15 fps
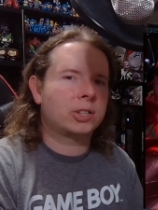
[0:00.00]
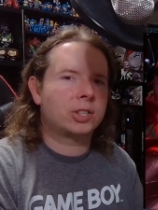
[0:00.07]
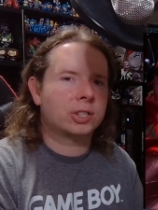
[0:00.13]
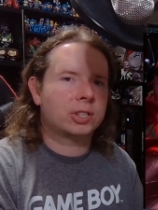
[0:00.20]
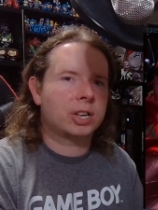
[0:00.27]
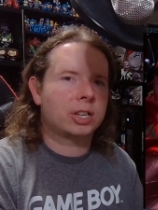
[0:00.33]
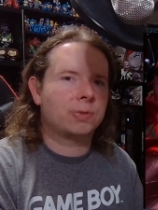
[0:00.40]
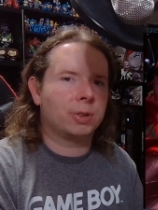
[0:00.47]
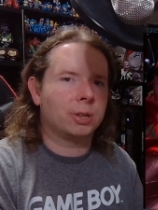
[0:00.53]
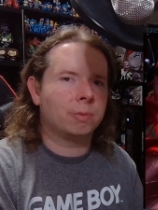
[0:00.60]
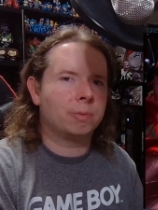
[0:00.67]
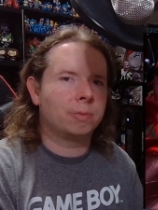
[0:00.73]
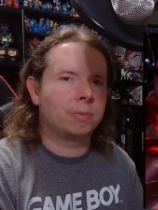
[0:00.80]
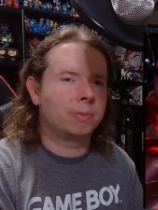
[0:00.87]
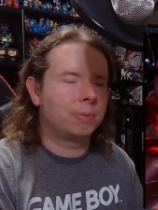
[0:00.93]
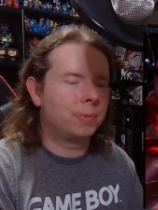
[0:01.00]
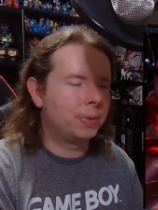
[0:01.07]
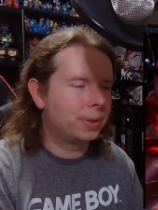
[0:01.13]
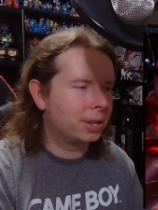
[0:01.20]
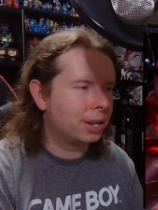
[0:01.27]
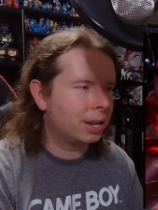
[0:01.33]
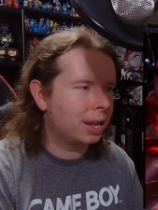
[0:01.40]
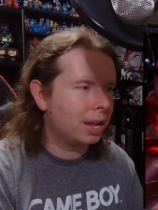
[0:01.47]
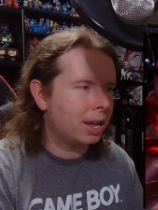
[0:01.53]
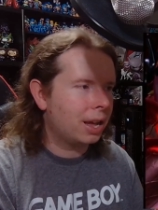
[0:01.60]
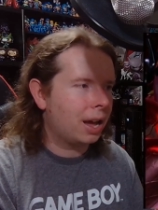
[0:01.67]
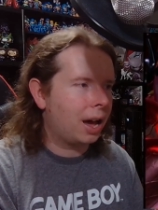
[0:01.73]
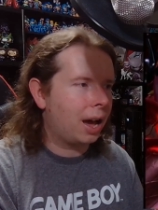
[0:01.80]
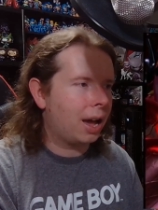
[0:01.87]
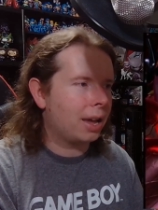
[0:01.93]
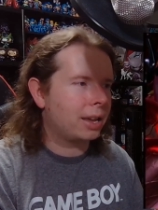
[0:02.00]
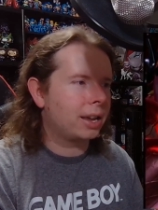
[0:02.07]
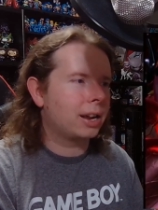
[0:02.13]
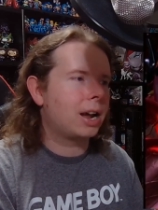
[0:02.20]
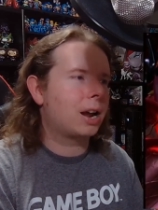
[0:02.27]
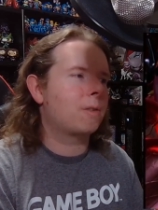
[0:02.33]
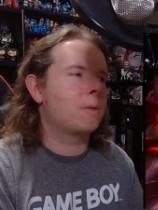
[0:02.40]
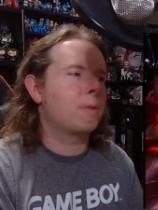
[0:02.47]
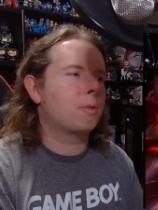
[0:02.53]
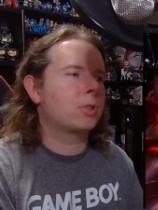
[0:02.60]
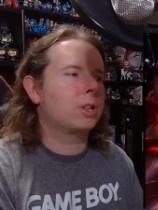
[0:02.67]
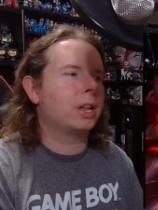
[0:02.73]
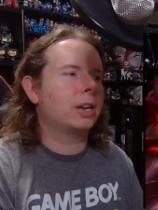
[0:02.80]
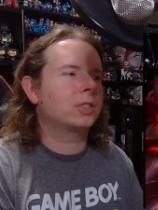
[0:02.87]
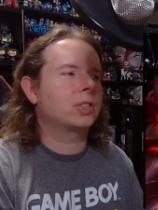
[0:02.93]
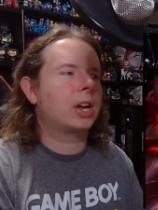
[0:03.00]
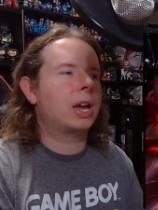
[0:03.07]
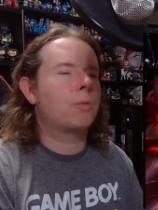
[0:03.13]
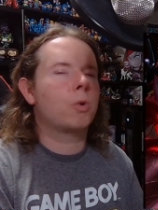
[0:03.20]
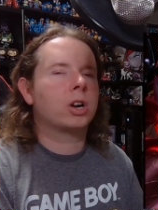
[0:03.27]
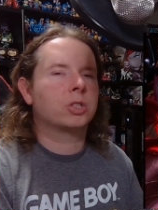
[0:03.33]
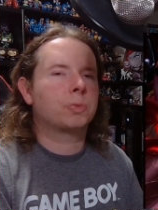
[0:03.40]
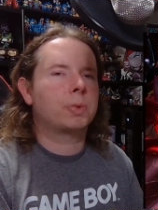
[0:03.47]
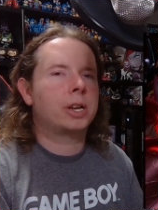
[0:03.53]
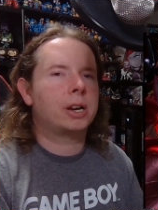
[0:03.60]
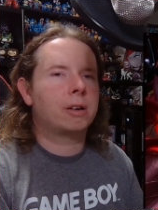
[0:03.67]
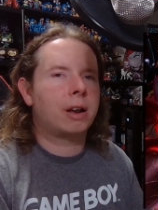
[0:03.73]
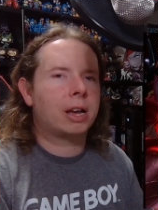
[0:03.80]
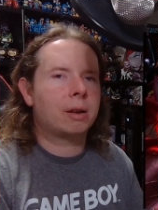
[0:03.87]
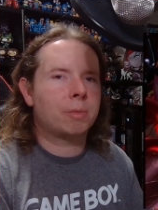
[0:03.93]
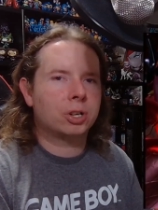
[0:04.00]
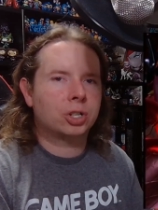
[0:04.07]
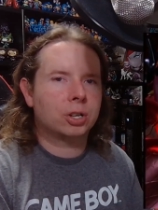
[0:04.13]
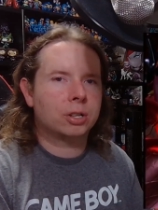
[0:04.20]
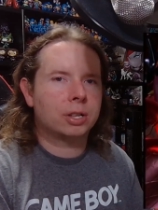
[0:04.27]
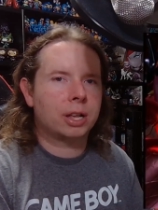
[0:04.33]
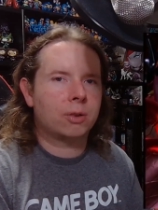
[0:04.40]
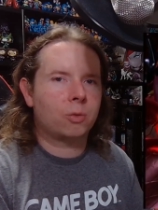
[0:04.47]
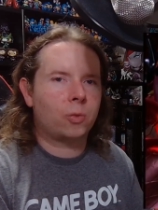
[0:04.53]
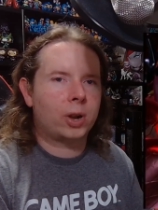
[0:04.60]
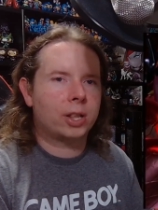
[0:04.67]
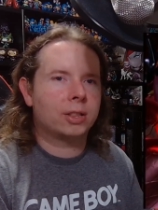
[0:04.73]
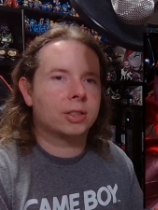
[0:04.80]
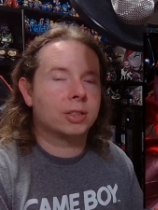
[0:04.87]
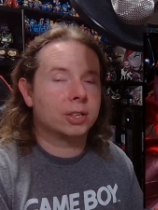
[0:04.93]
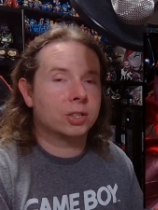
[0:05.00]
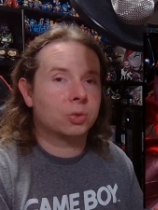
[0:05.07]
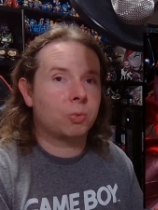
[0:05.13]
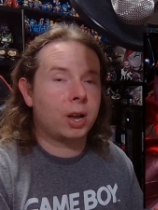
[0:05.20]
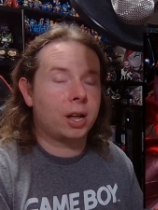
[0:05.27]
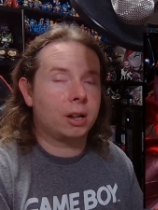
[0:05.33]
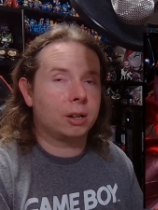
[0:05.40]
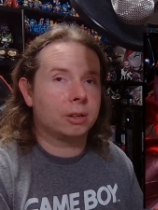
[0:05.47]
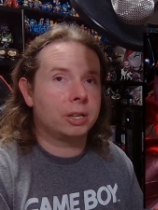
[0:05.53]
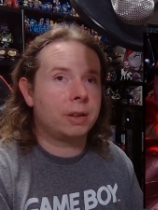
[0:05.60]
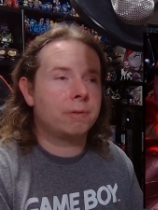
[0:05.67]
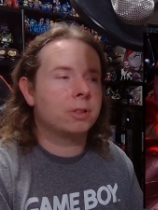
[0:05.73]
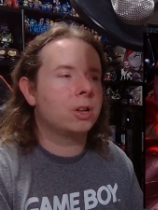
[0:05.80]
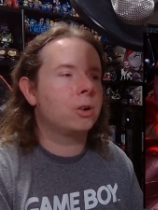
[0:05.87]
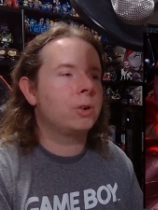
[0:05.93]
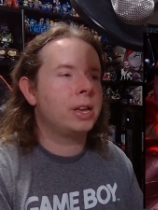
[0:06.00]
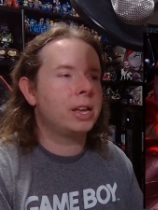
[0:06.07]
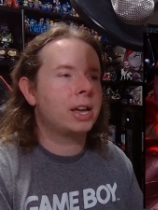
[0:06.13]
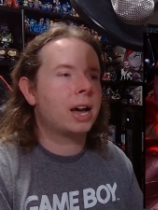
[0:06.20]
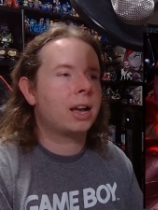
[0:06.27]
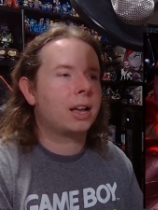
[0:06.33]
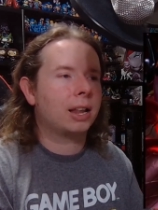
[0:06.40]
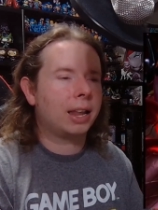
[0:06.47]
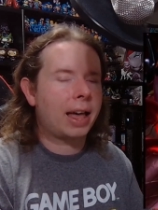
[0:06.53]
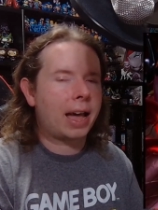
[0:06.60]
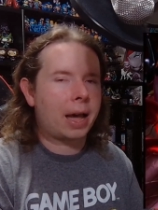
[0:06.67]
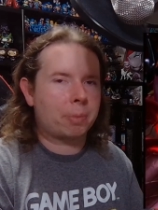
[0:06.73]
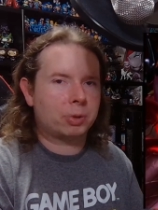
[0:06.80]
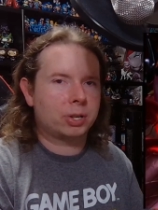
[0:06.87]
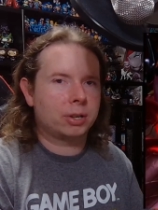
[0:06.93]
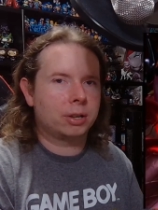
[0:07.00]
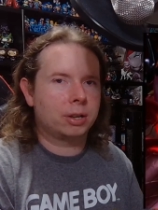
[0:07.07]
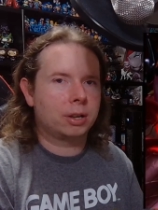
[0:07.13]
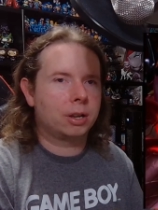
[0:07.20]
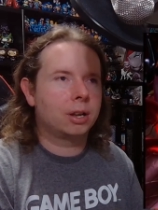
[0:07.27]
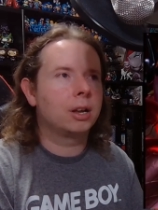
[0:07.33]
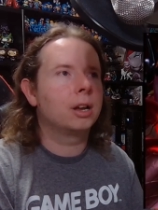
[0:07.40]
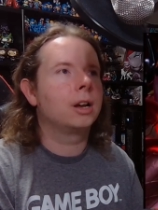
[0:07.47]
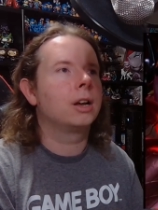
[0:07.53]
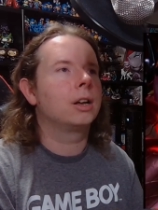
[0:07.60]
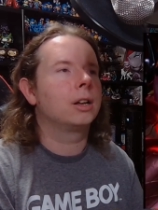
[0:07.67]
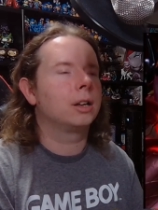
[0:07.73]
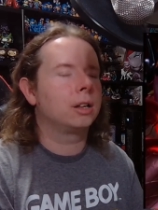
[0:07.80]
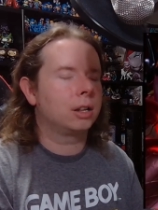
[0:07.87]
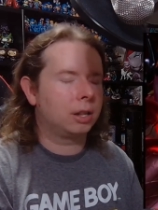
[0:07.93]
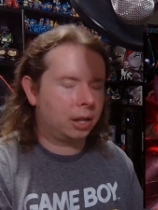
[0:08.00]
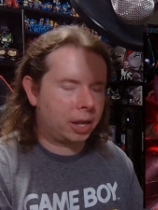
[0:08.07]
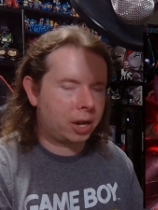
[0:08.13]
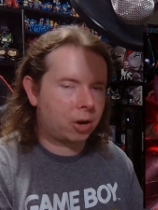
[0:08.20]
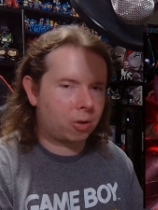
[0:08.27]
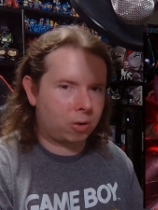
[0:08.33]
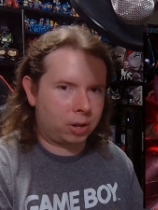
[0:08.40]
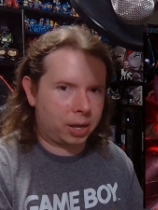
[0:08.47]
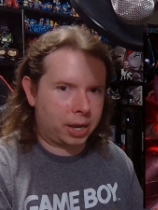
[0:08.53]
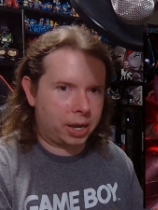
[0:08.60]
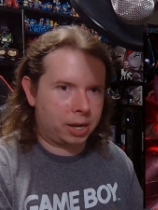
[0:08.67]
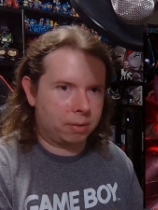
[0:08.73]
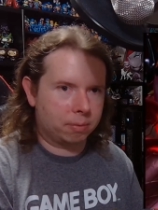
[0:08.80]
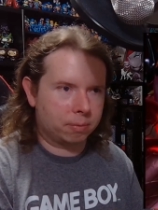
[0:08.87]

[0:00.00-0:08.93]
successful. I cannot remember the last time Waspinator had a mission that went this well, even though he got clapped, literally.